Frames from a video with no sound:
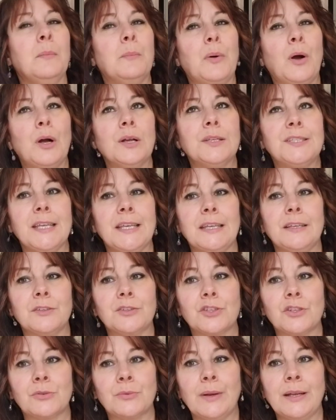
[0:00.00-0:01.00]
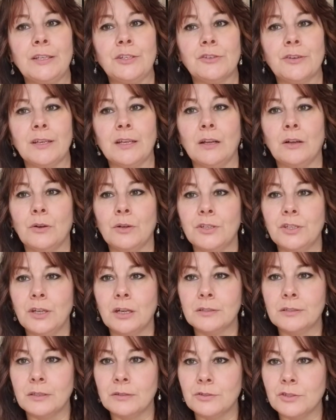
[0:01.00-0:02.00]
Pausing, surrendering. Oh, and
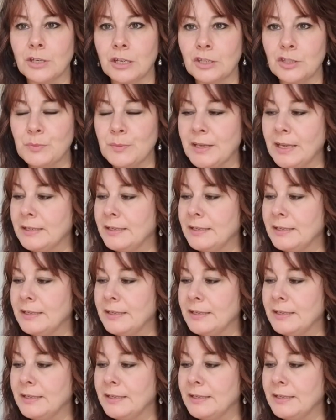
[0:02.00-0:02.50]
y'all don't judge me.